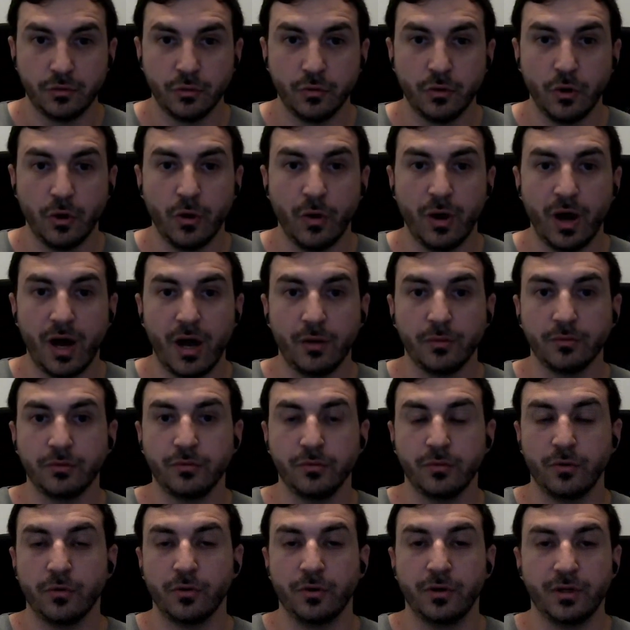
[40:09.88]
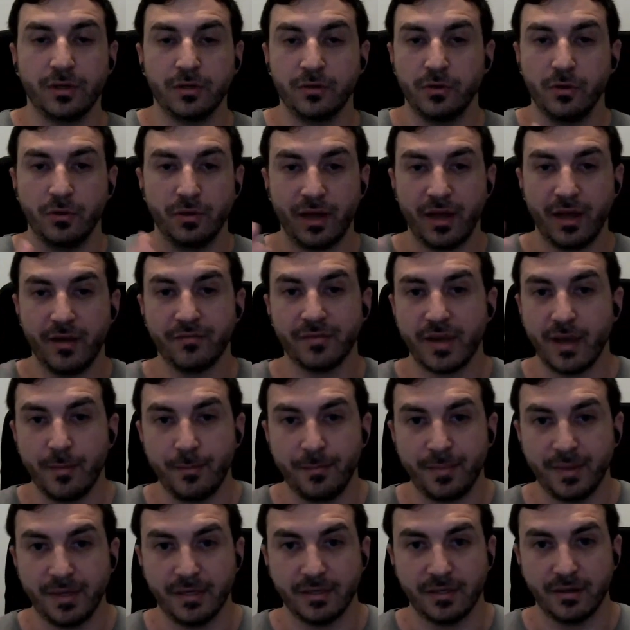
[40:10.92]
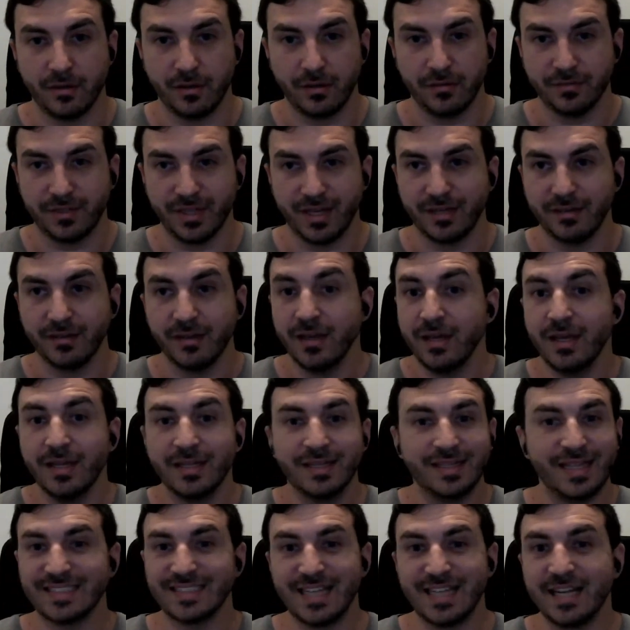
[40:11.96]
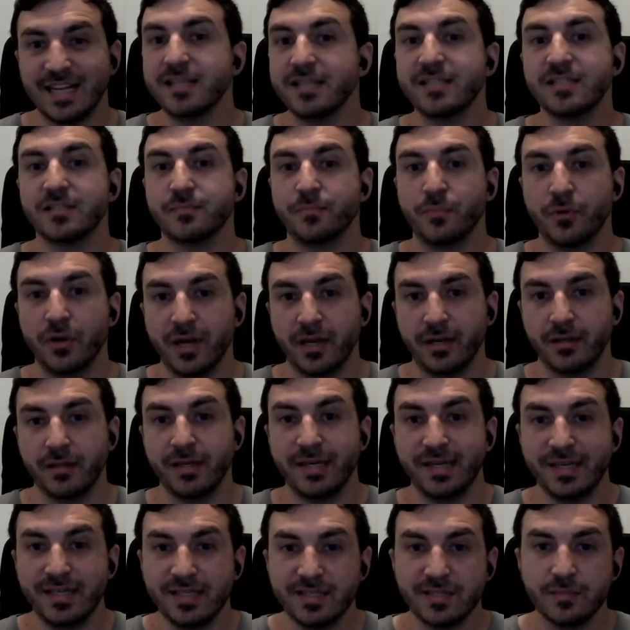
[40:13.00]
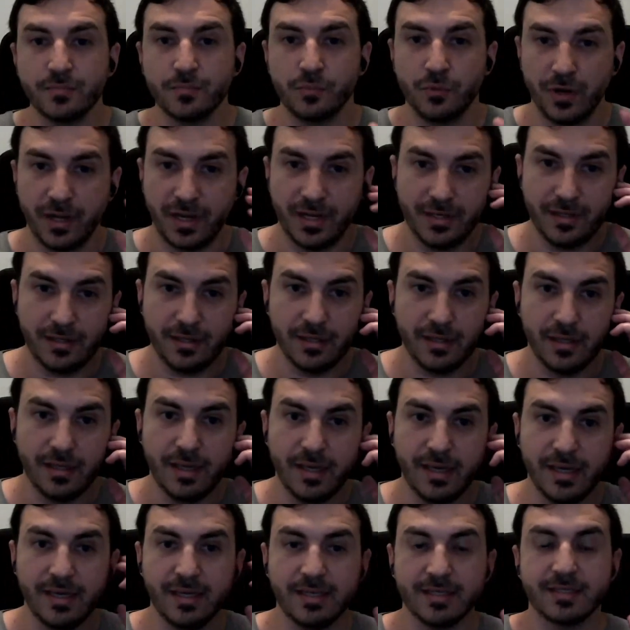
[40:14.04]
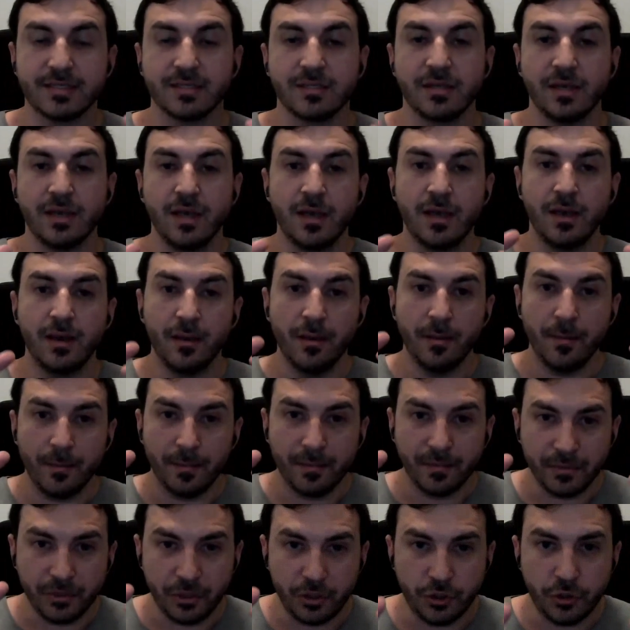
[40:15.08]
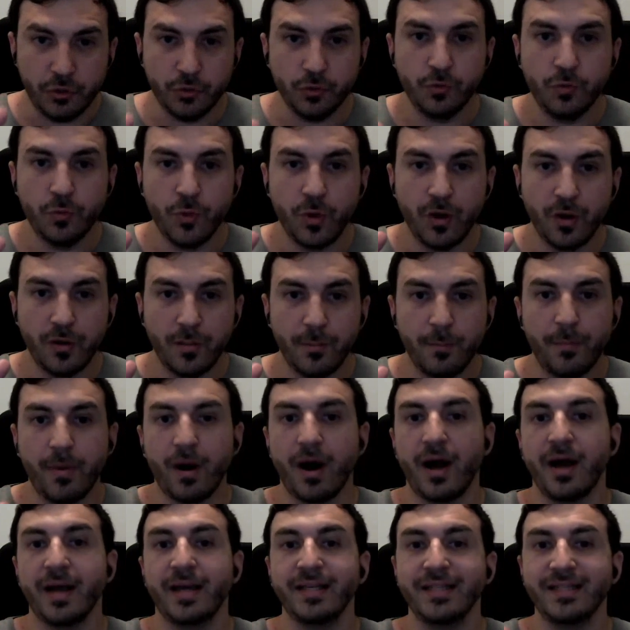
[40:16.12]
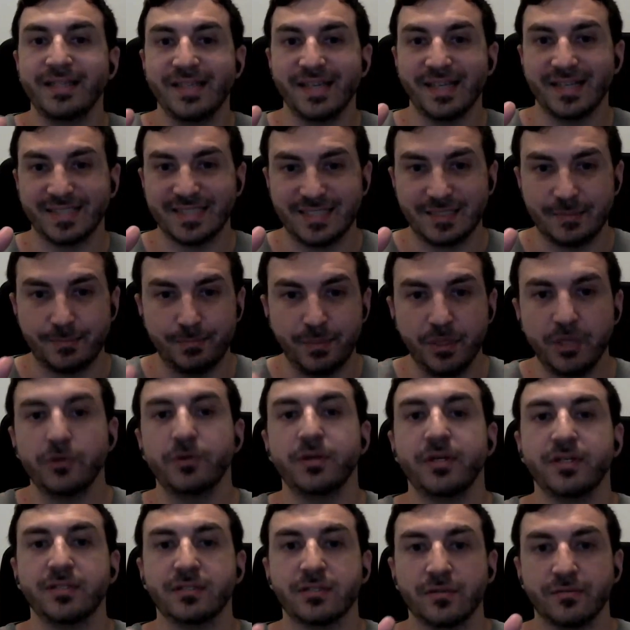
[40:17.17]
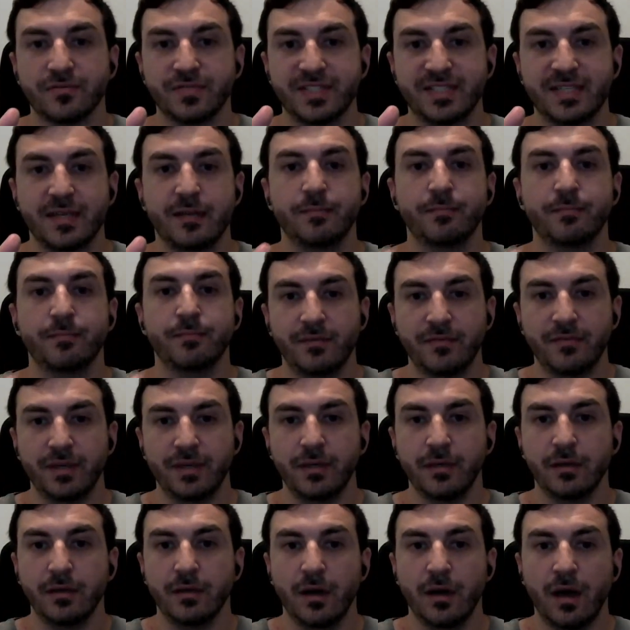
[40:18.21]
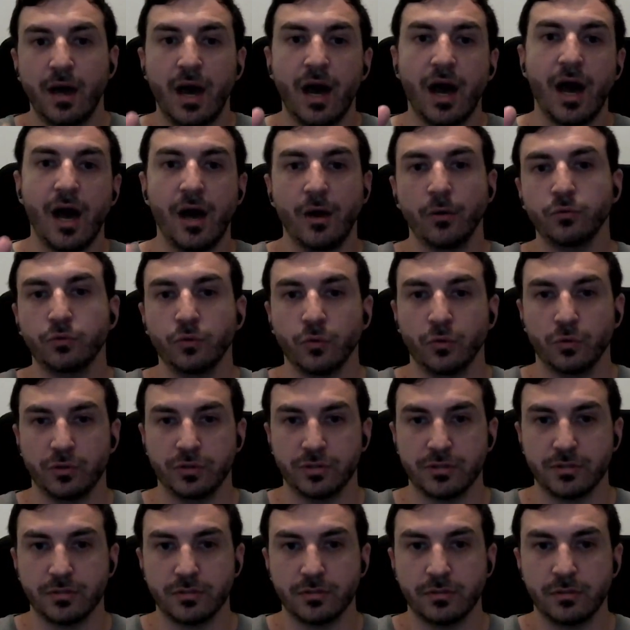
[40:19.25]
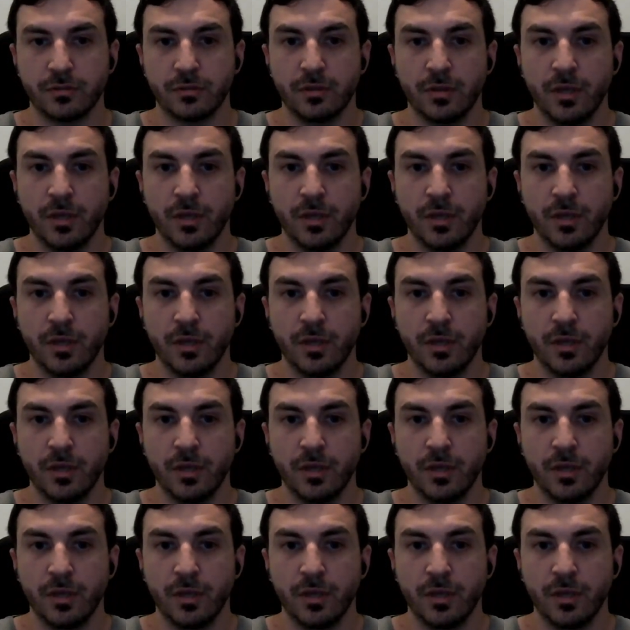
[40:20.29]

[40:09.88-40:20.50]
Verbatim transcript: to go outdoor and you know have camping and all that. That's not his brand. His brand is you are buying the experience of Zenbivy outdoors.